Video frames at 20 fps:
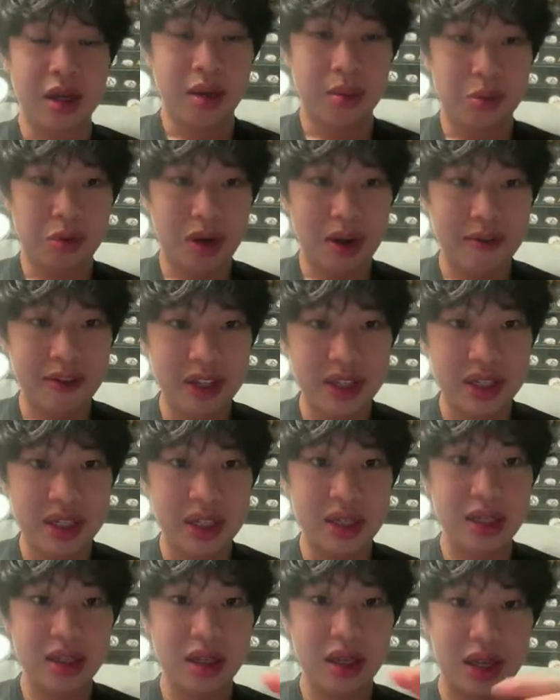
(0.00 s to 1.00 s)
Private
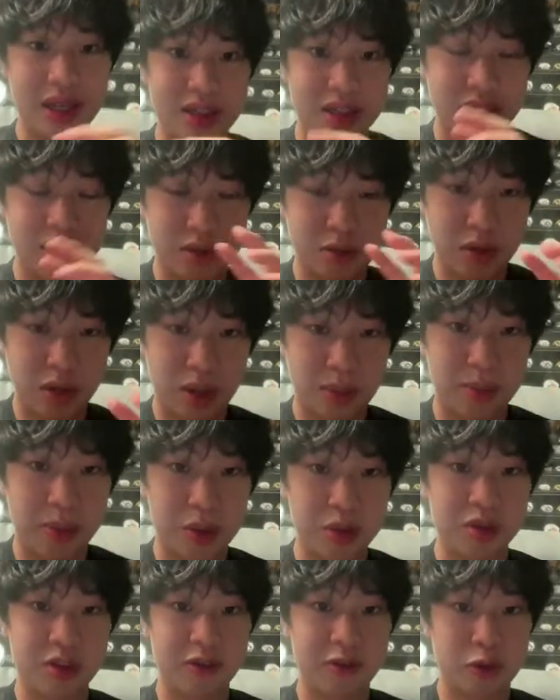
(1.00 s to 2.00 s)
key is
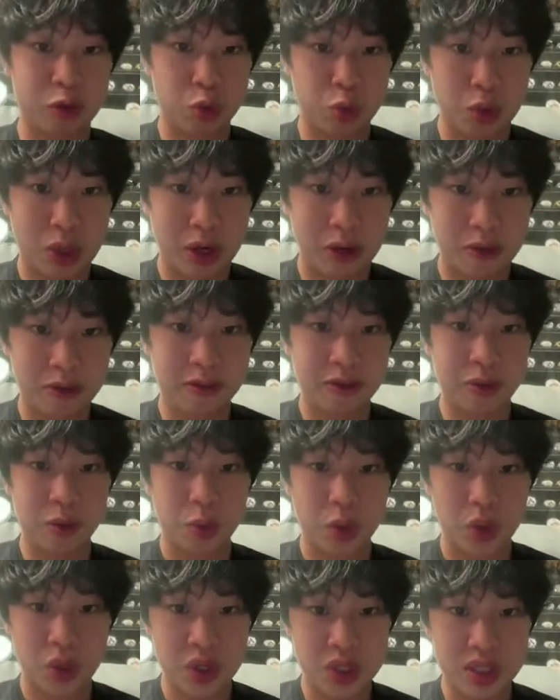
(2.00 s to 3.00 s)
composed of 12
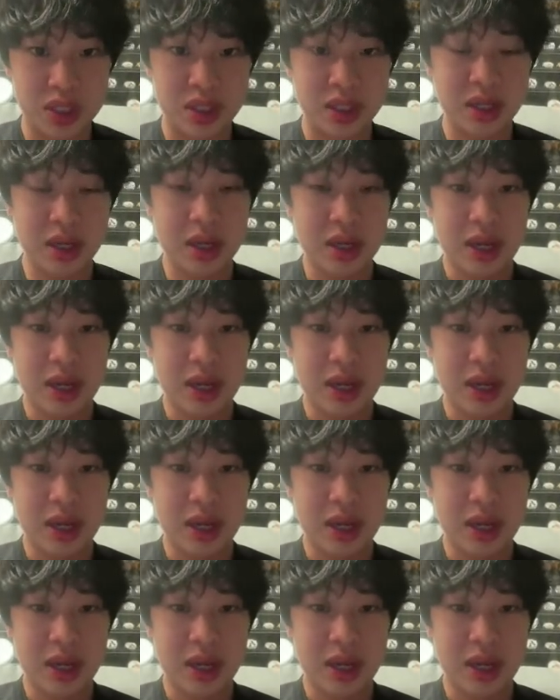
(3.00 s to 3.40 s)
words.